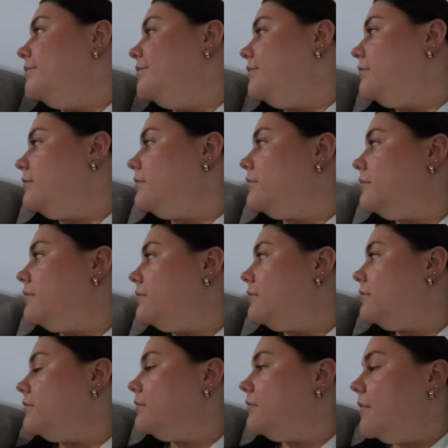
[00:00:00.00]
Your Honor,
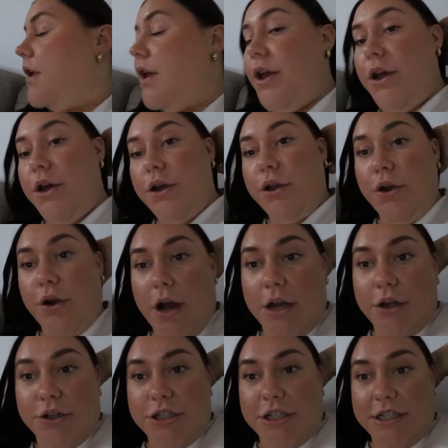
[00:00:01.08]
slay. Your
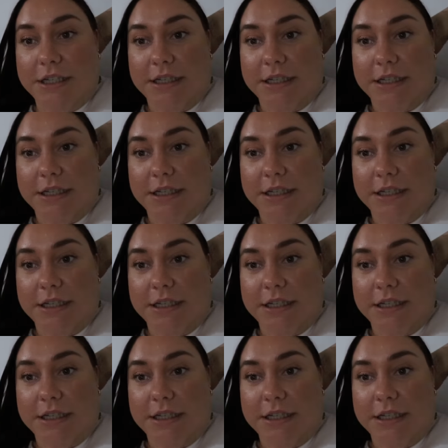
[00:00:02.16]
Honor, she's